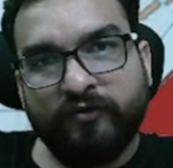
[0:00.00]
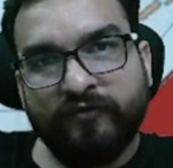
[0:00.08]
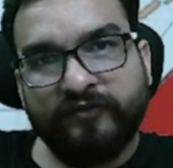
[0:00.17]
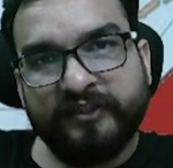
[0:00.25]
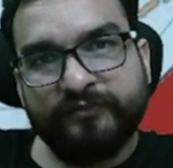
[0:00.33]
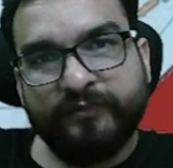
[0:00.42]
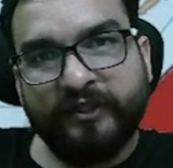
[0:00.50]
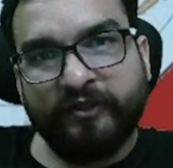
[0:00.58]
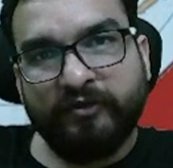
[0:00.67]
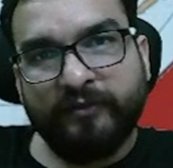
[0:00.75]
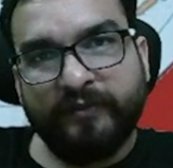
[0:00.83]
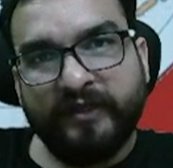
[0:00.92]
of this
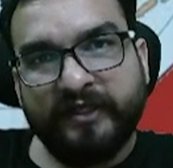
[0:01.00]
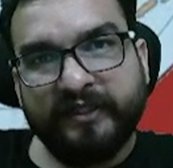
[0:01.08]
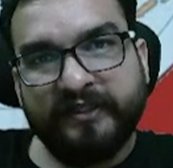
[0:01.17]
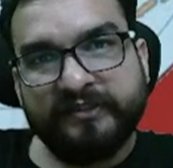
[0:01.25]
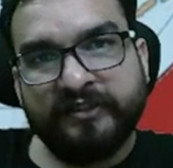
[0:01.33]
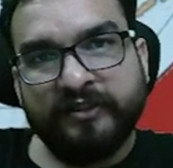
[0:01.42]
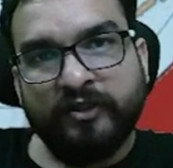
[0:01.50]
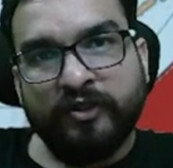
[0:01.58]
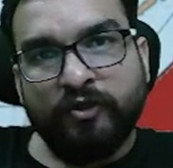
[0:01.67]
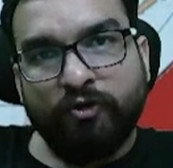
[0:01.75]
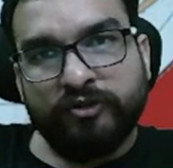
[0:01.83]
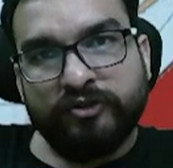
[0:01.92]
particular part, is
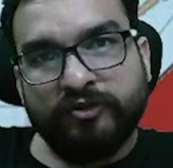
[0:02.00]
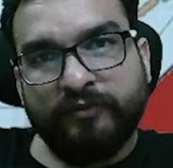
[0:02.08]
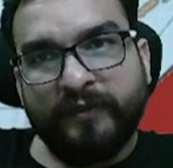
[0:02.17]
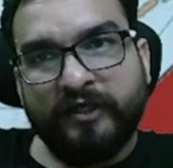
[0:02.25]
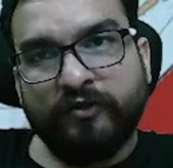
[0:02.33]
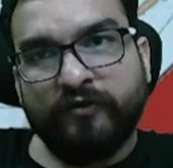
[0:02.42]
also the part